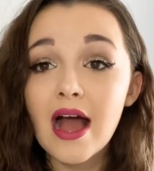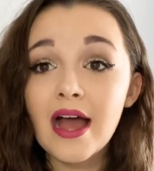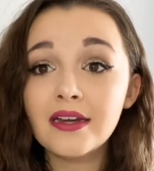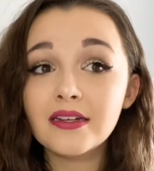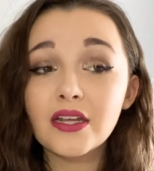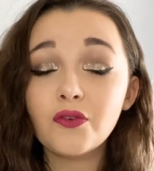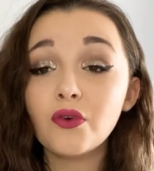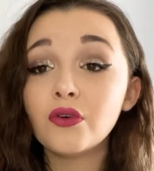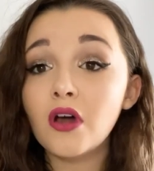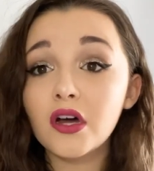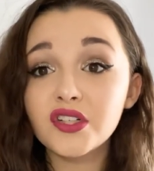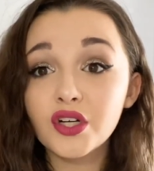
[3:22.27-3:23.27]
And if you're
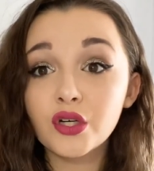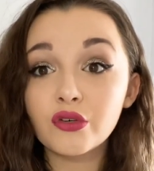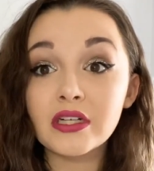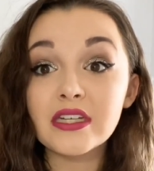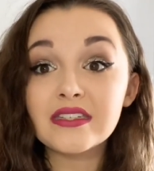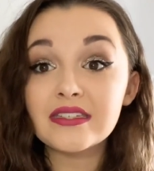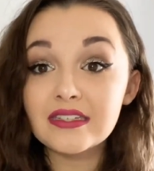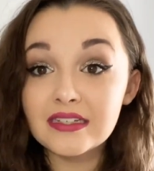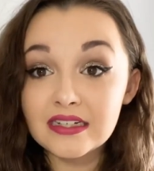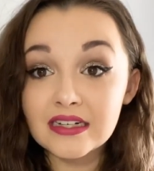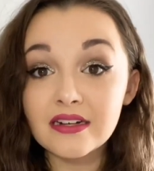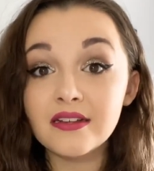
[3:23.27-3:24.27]
not hungry,
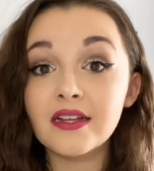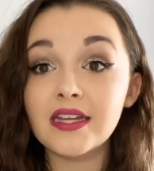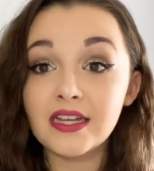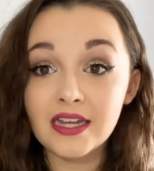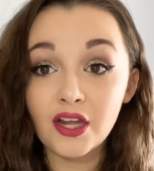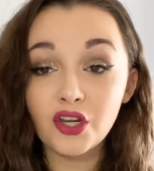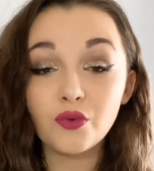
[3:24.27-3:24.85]
still eat.